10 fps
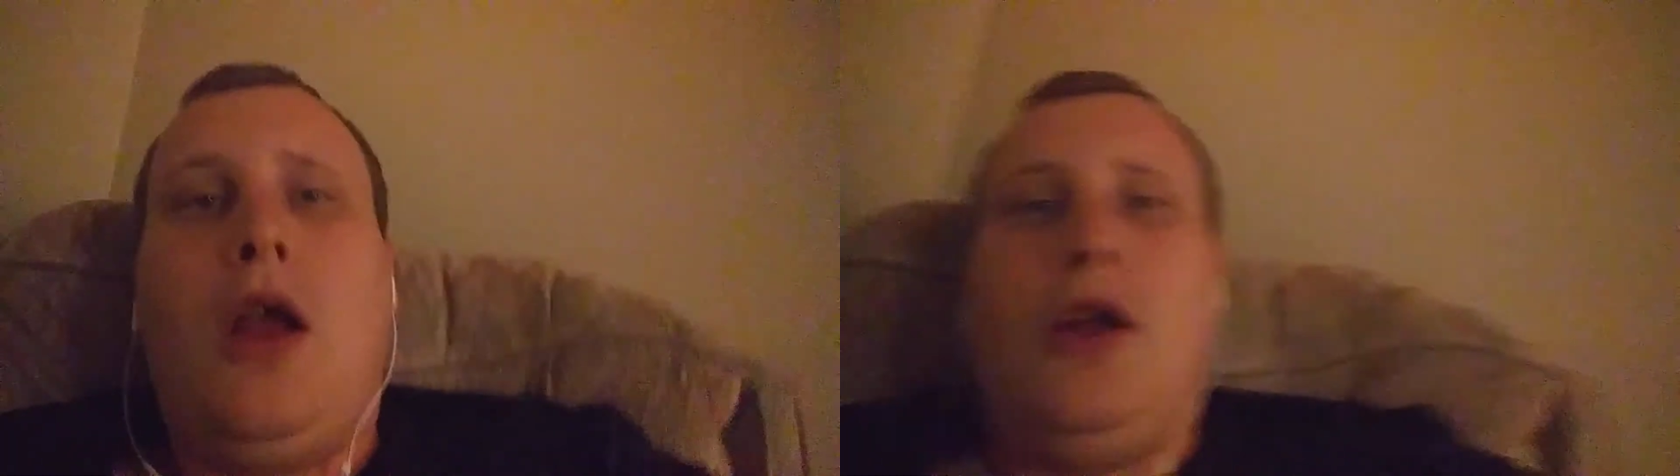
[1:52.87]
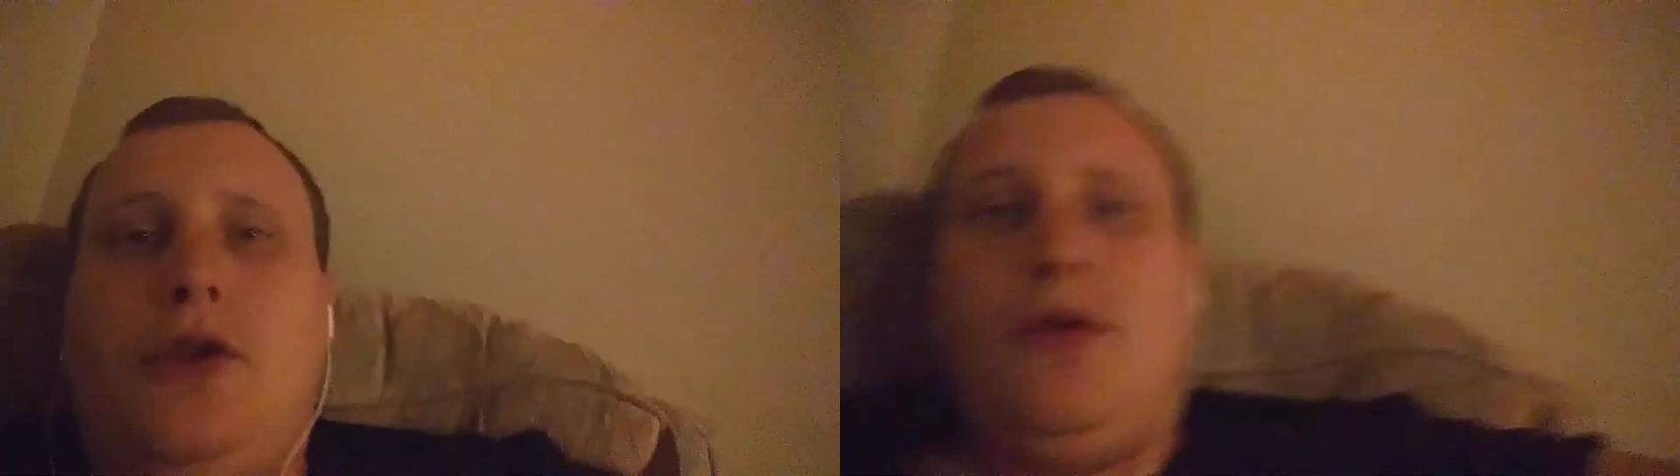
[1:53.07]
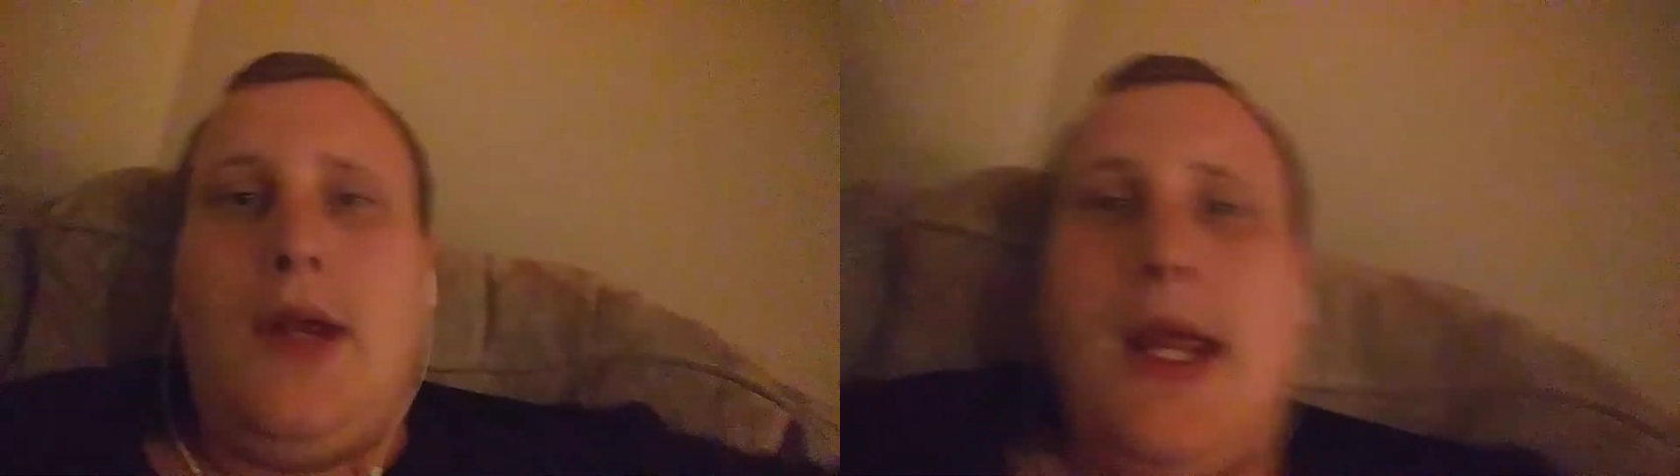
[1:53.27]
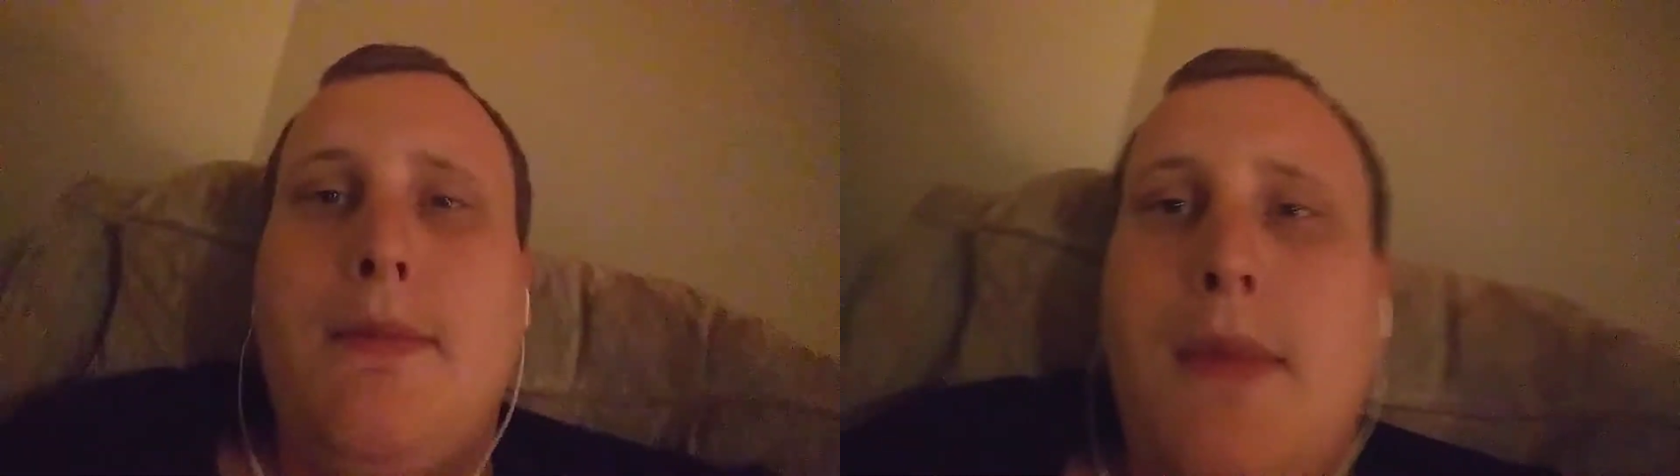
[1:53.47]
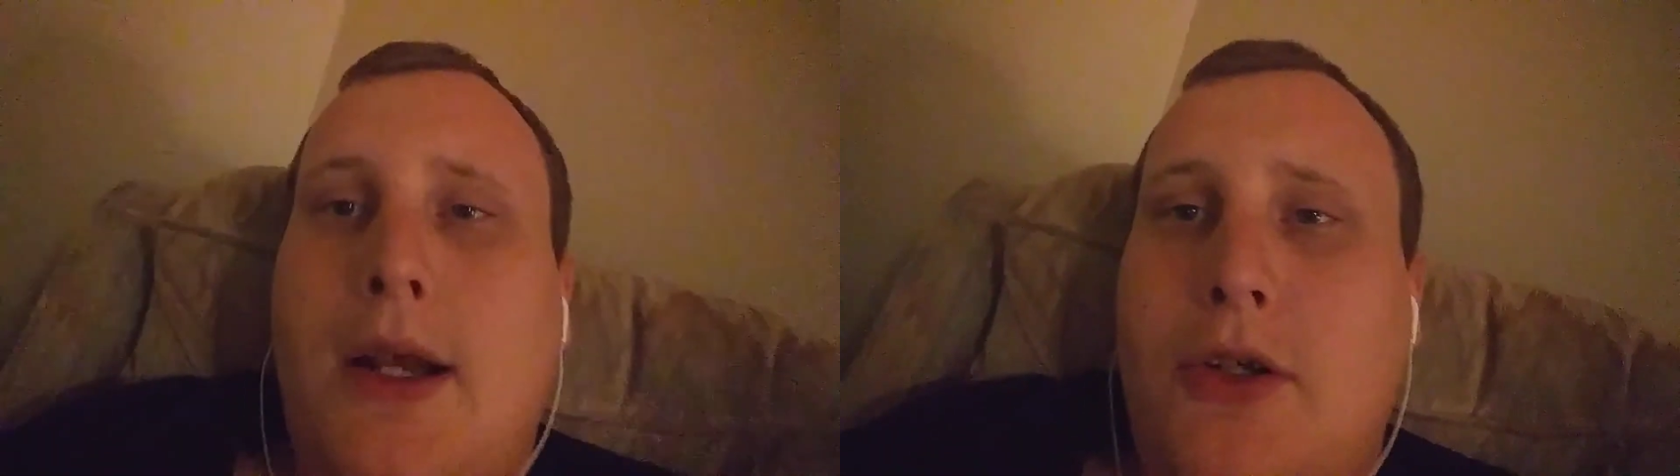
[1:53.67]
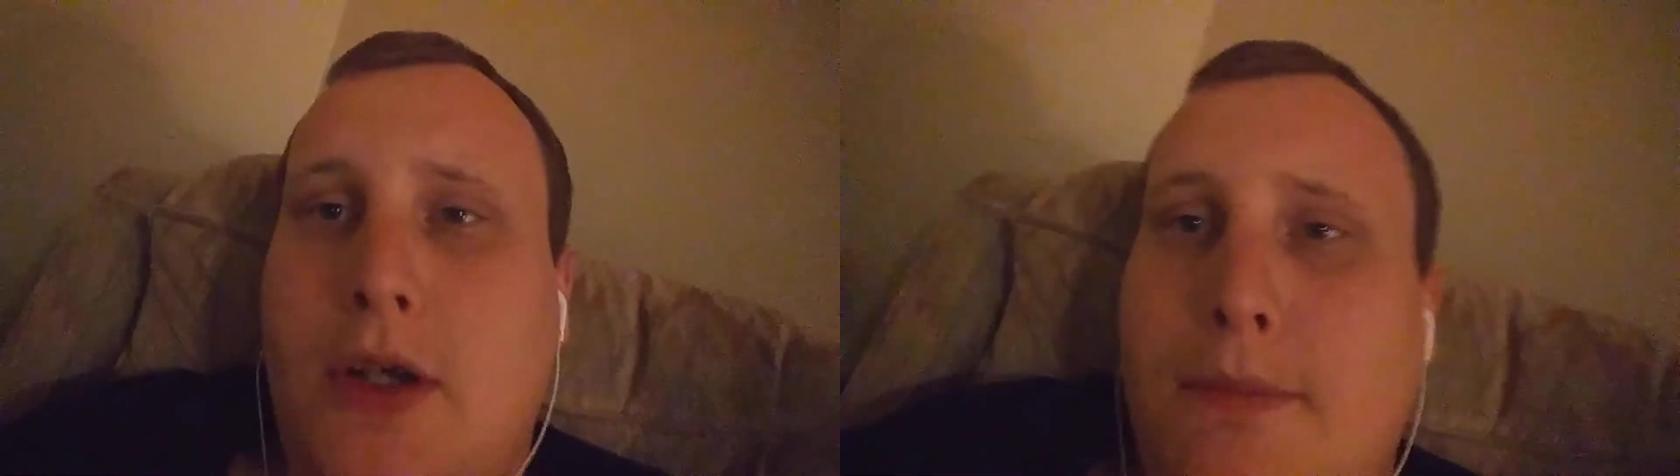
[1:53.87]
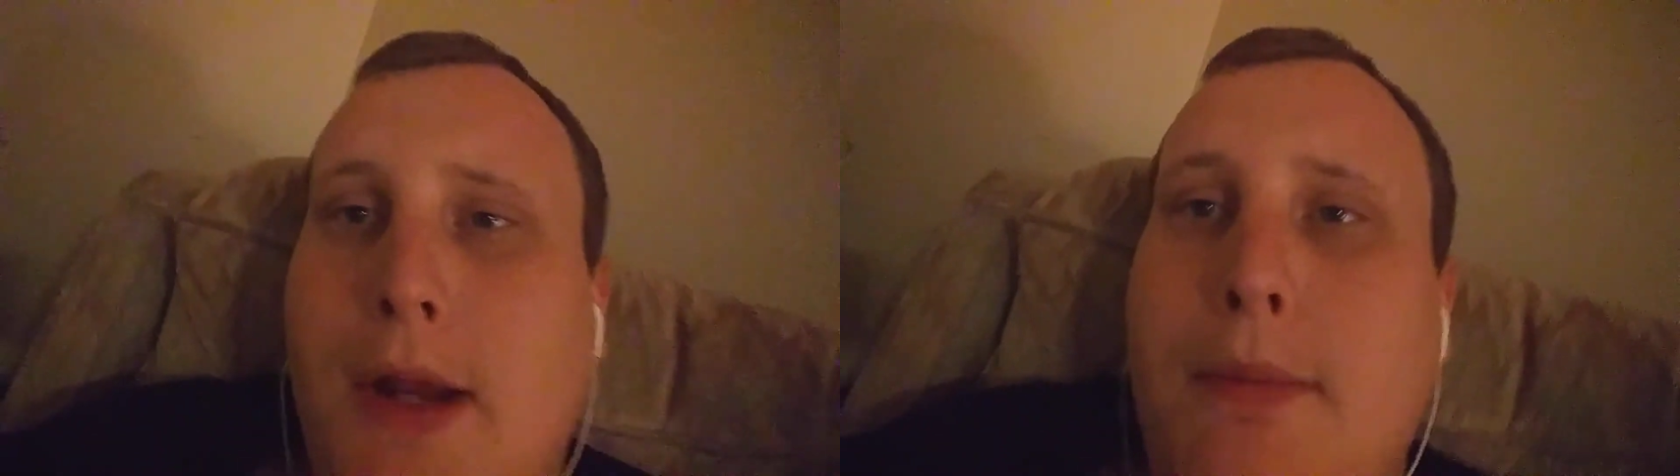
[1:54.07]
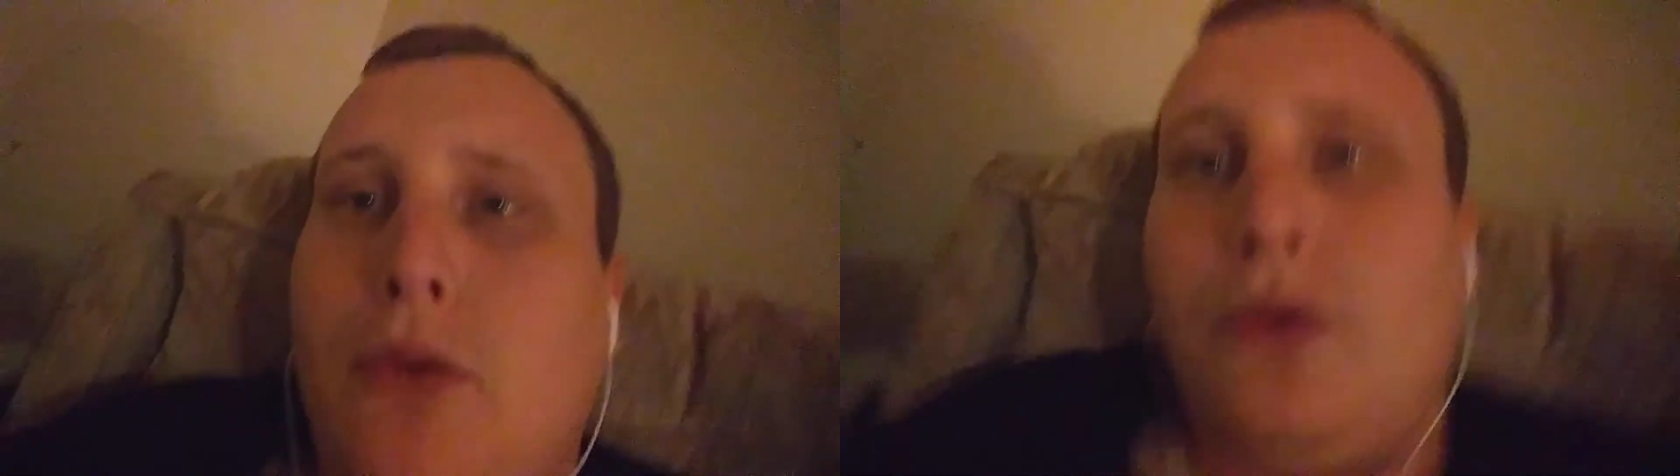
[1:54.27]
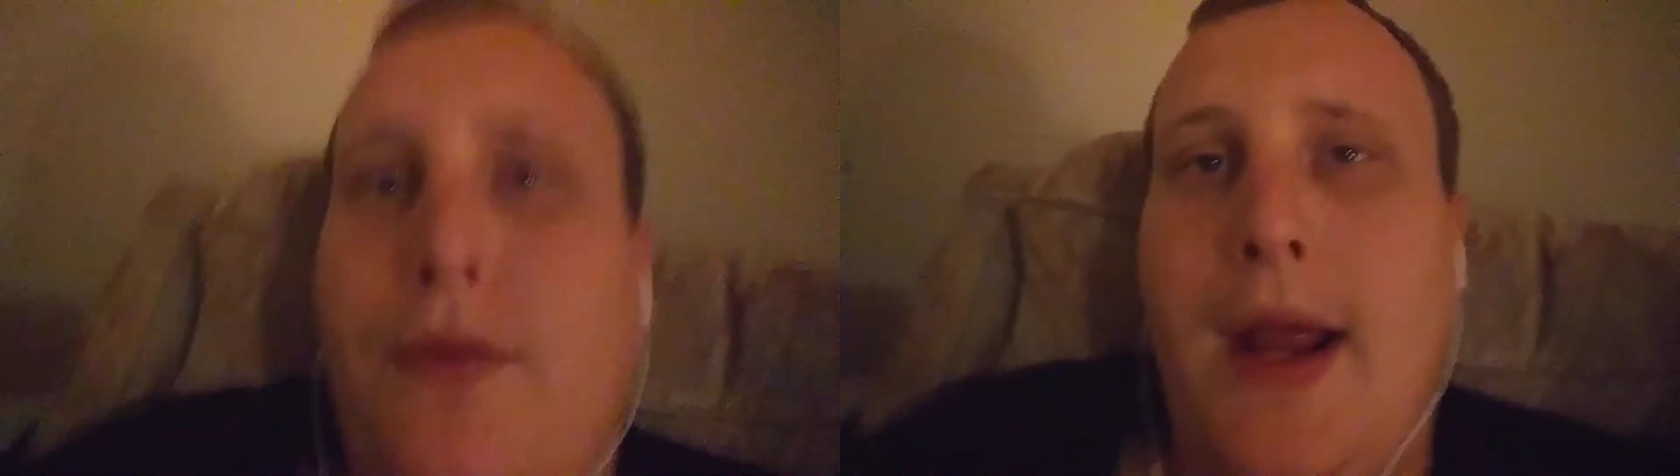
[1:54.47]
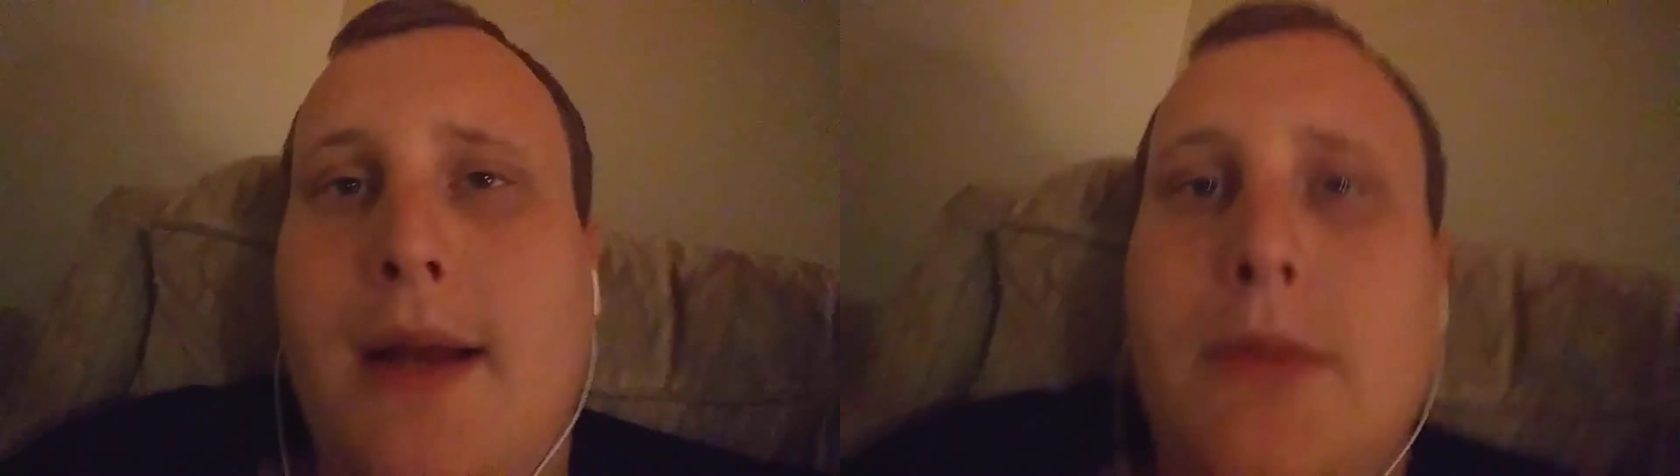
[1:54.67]
You keep mentioning people's
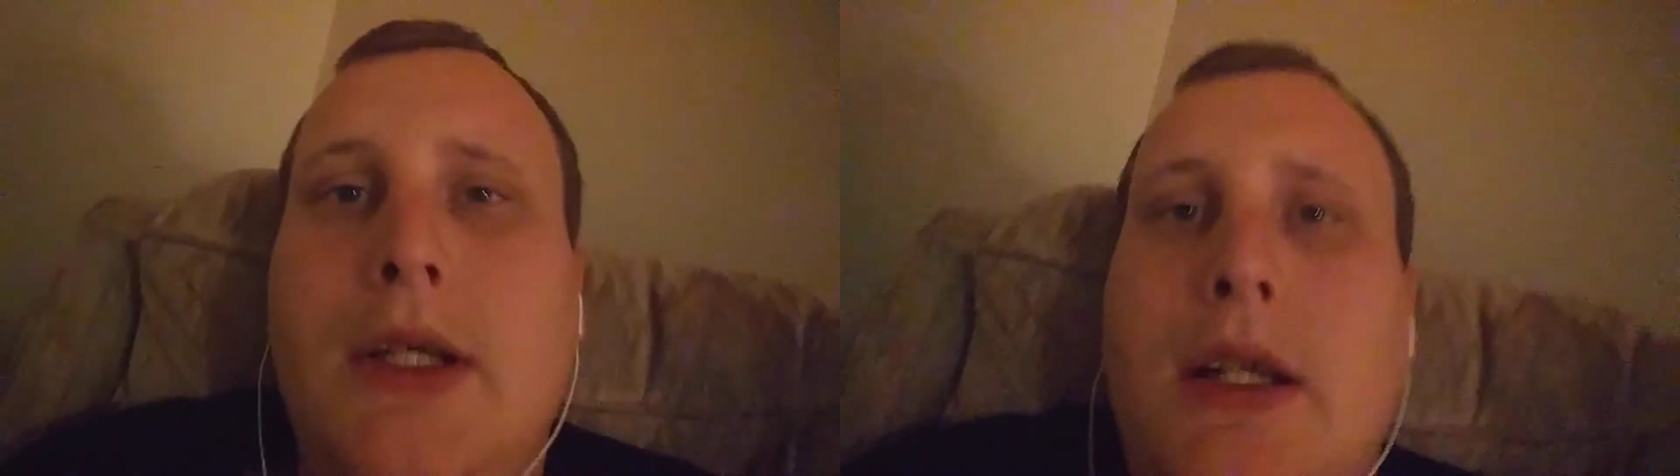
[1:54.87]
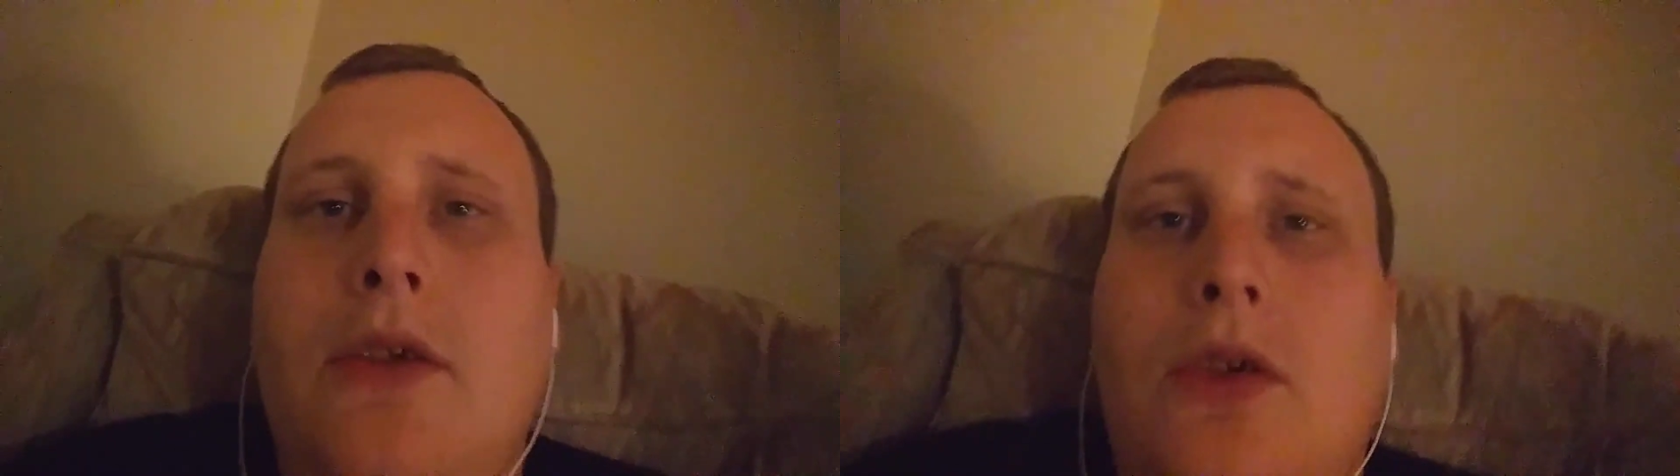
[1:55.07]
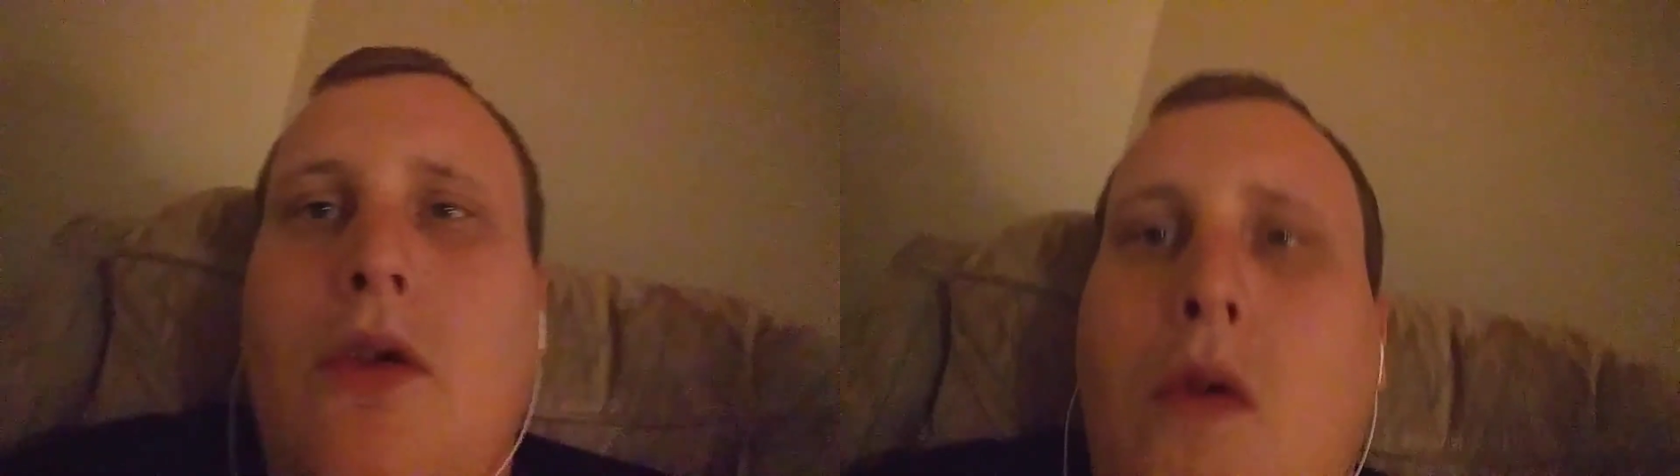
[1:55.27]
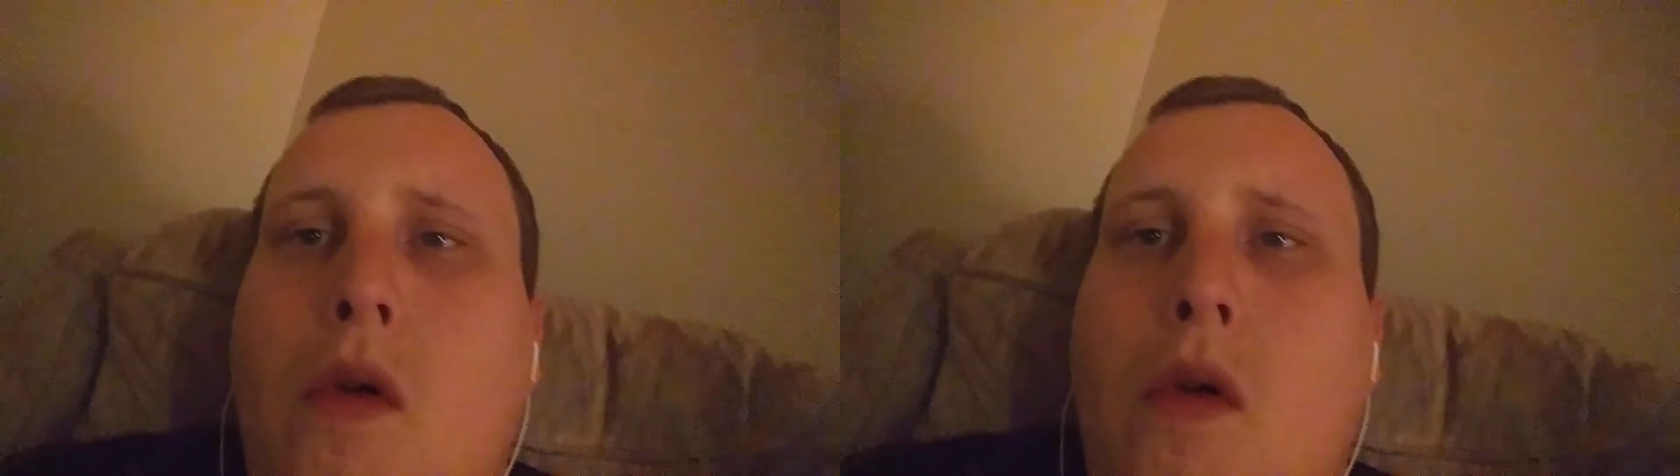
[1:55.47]
families,